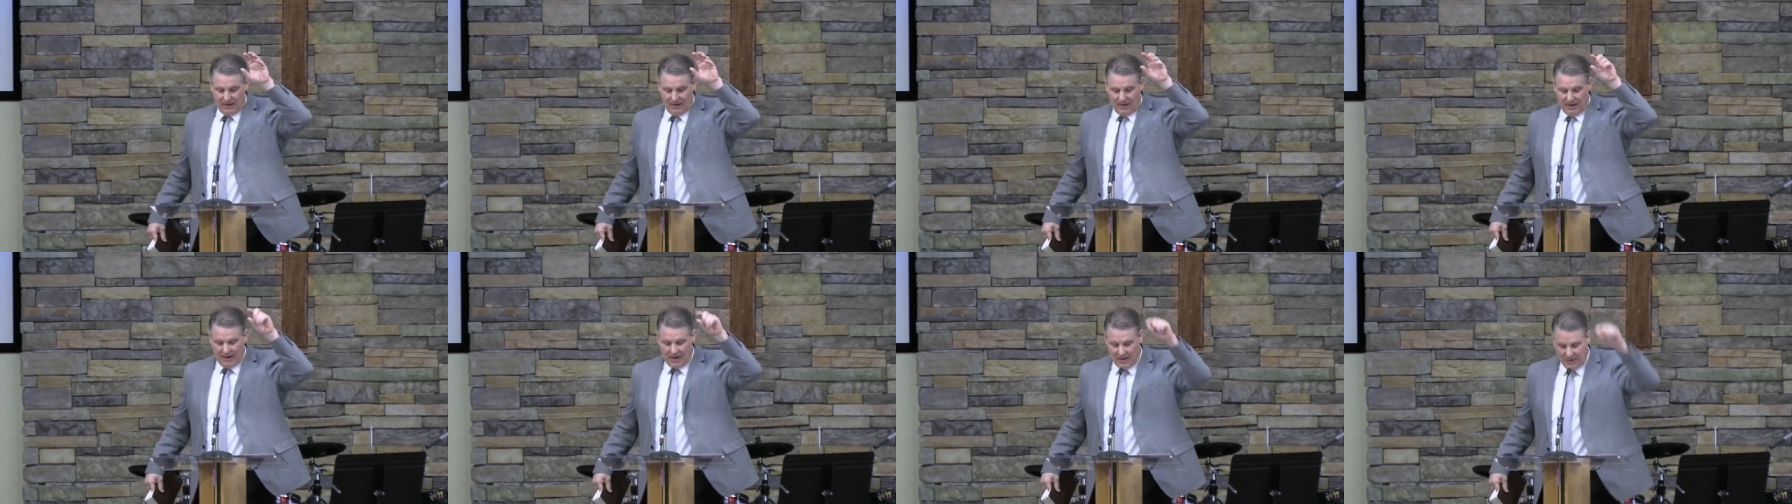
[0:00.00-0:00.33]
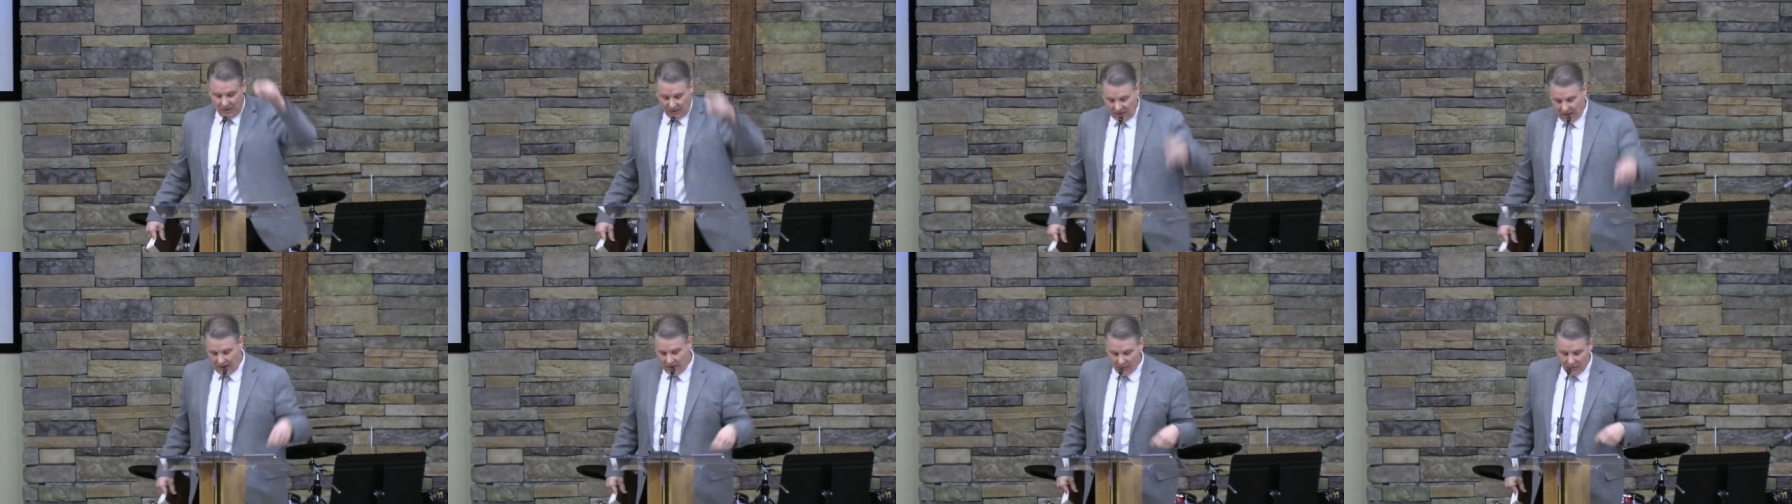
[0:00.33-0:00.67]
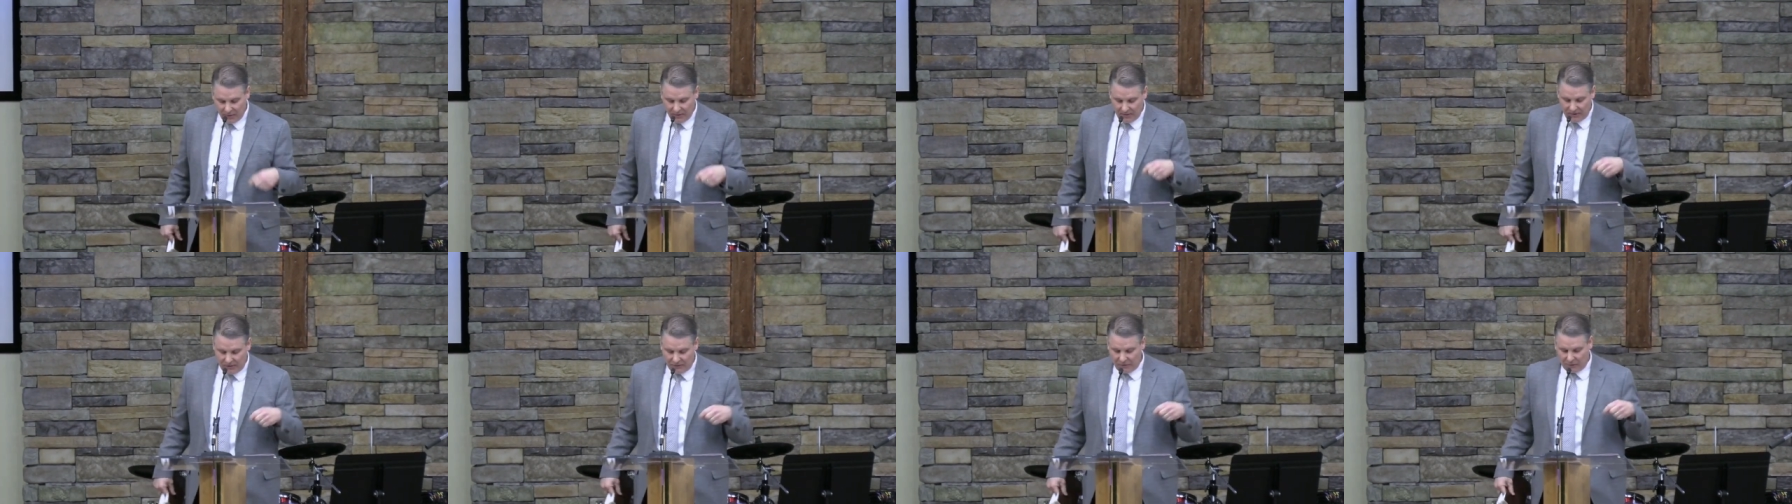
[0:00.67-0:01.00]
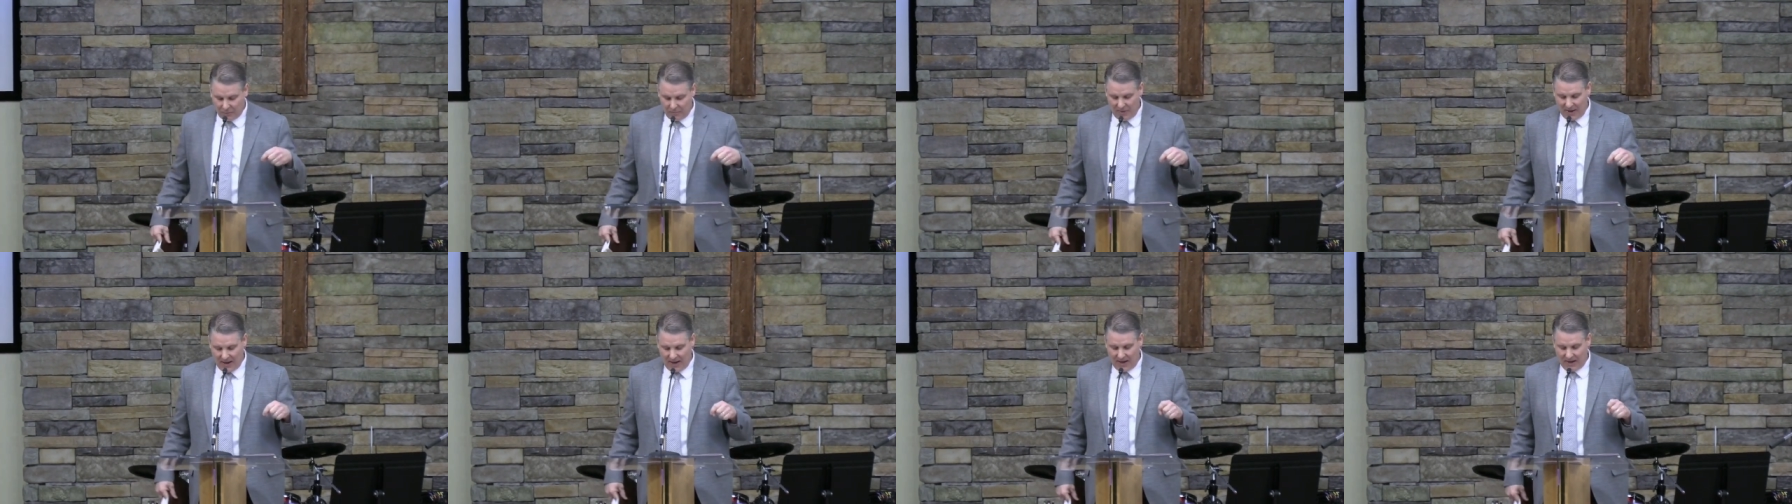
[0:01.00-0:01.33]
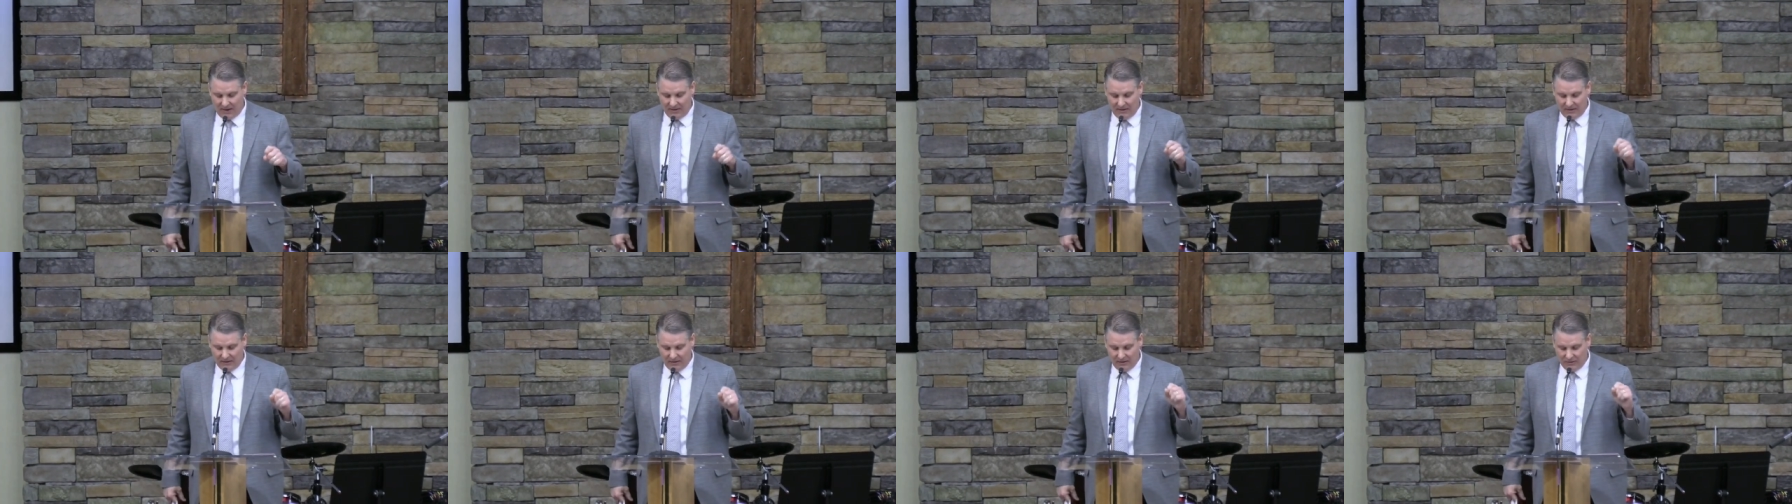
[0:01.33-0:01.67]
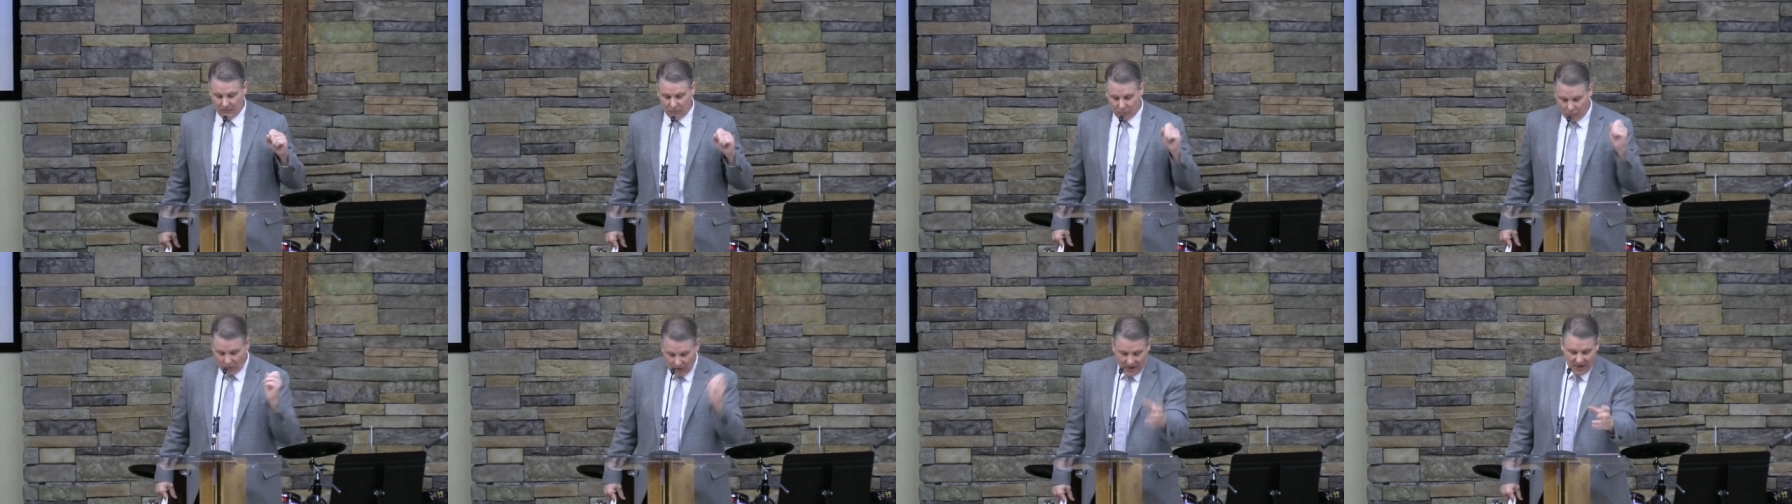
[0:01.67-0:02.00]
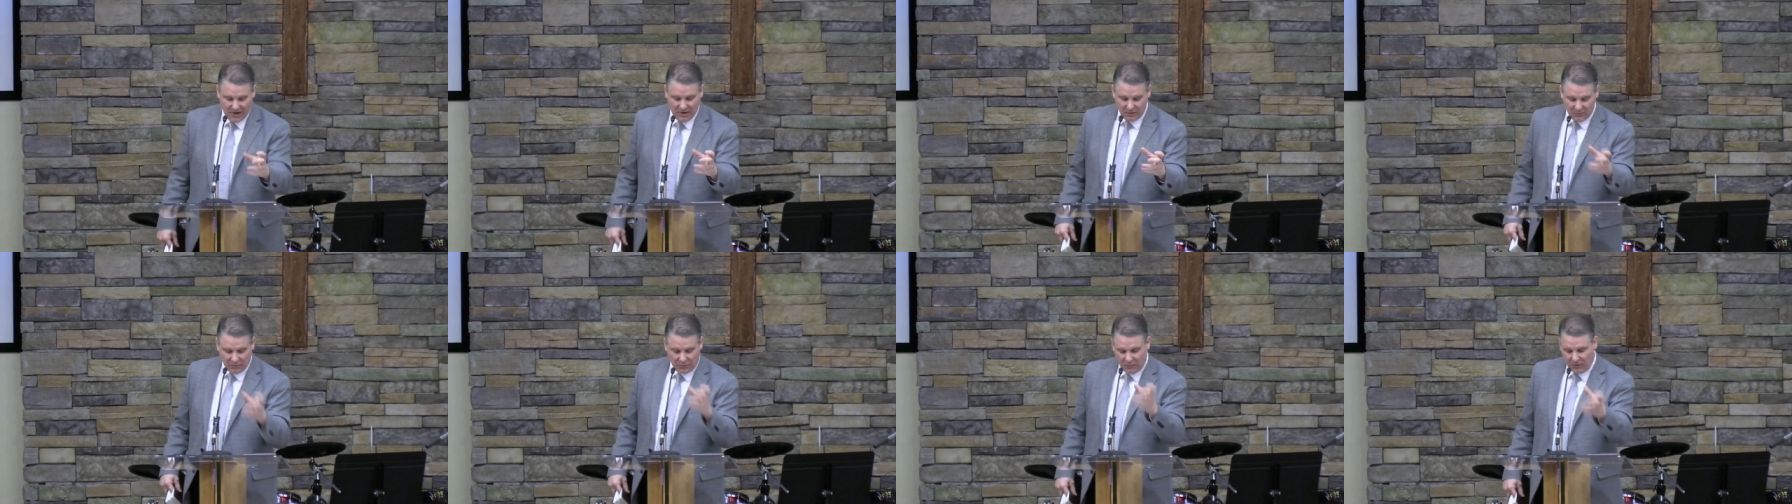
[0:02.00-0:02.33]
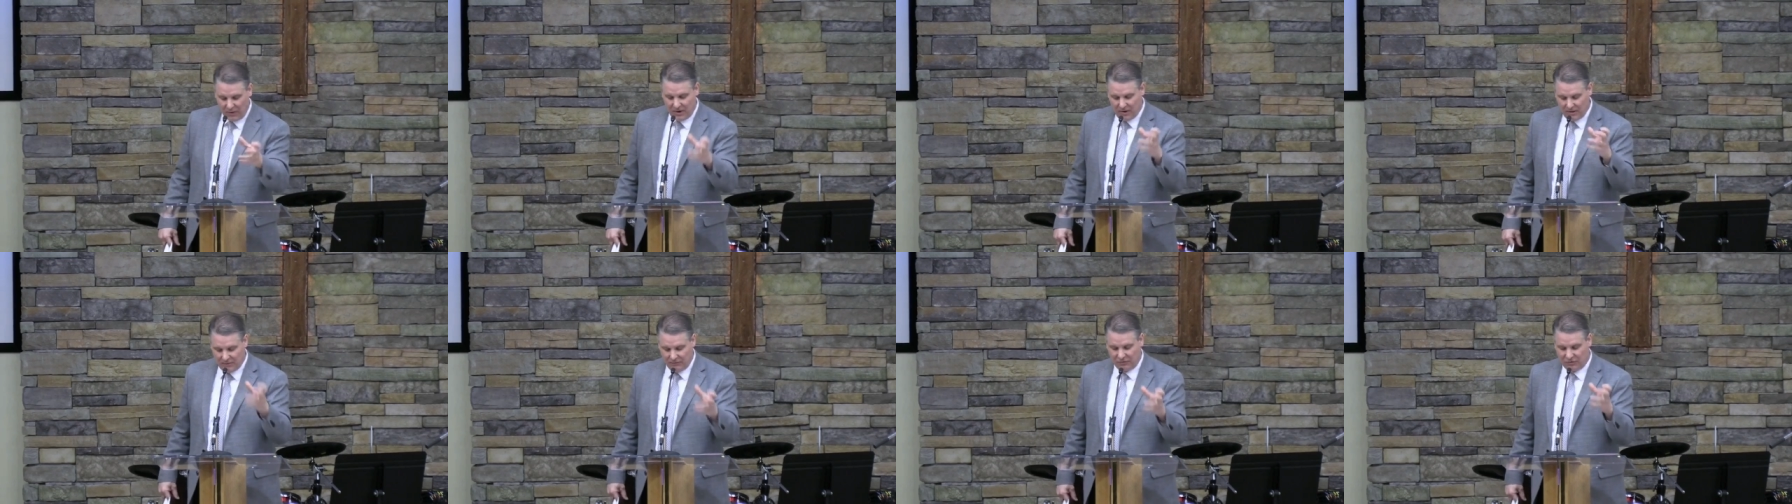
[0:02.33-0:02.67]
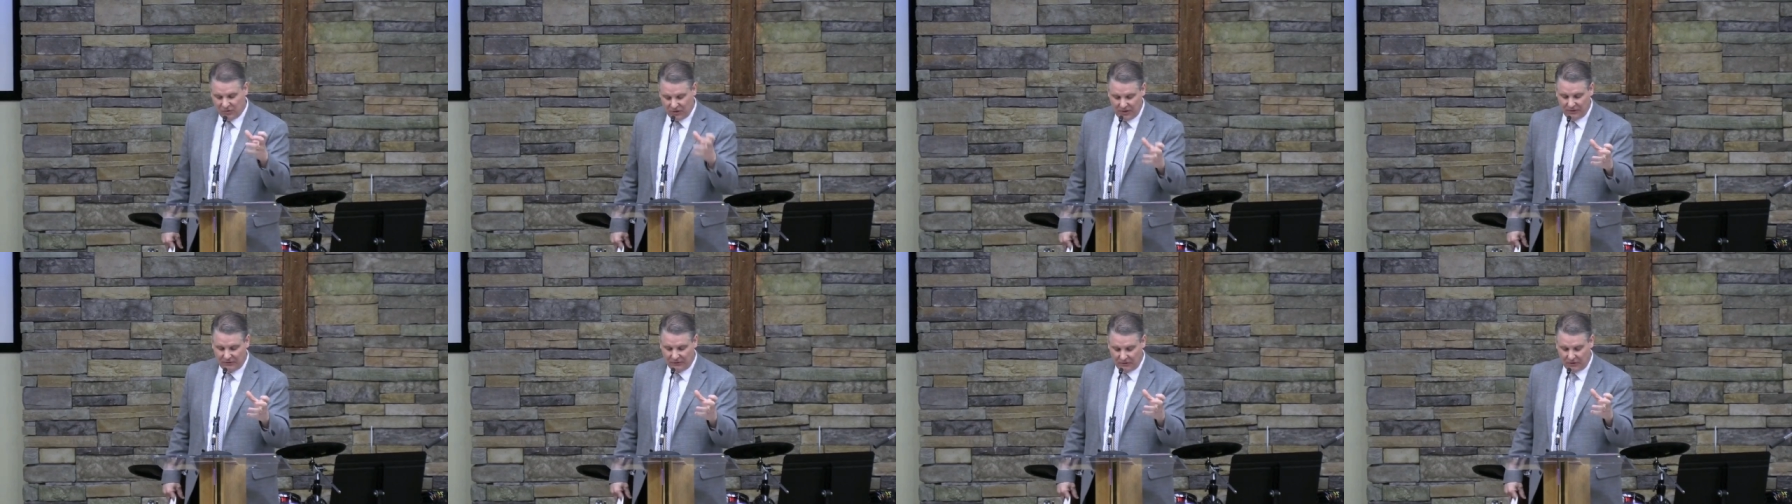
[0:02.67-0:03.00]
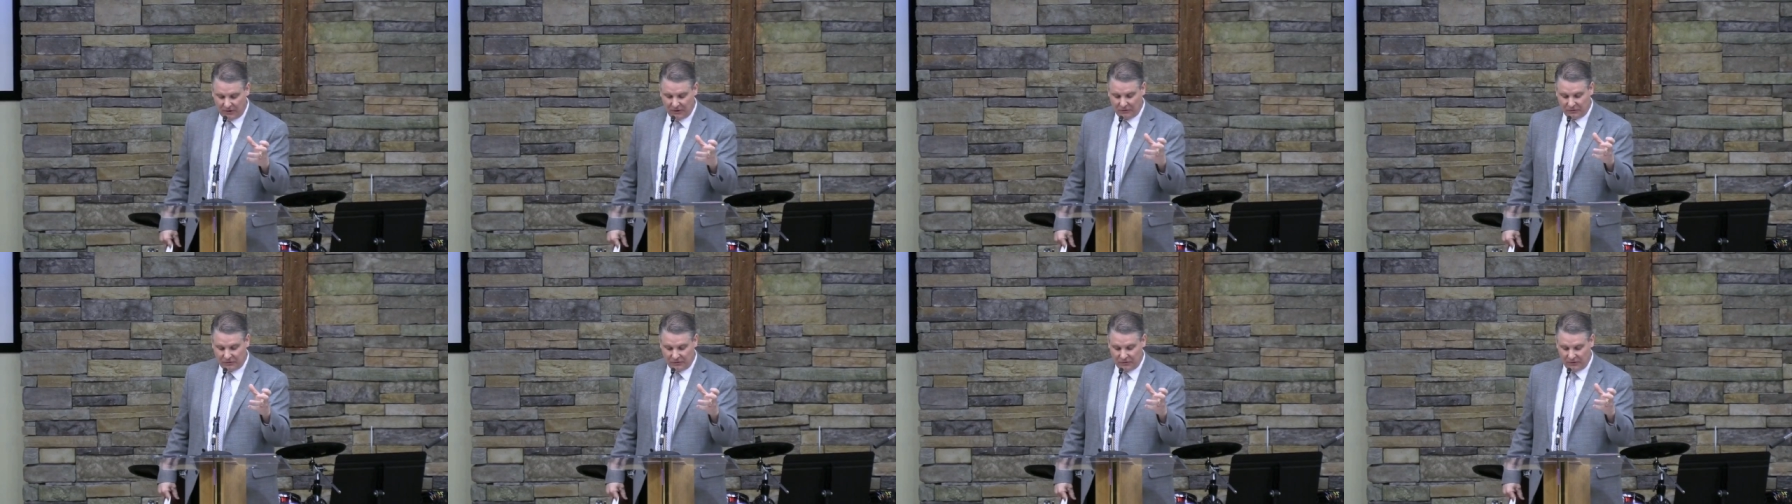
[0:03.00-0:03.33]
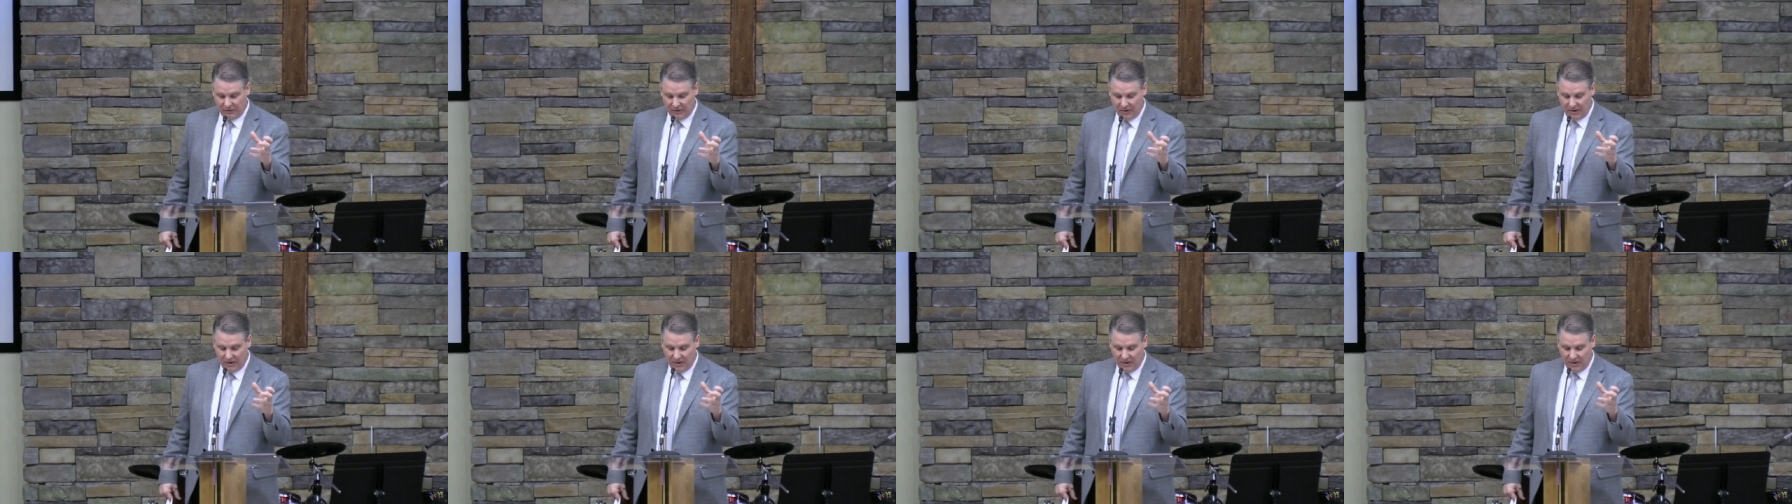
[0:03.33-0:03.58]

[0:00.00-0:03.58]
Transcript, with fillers: and lower this man right in front of Jesus.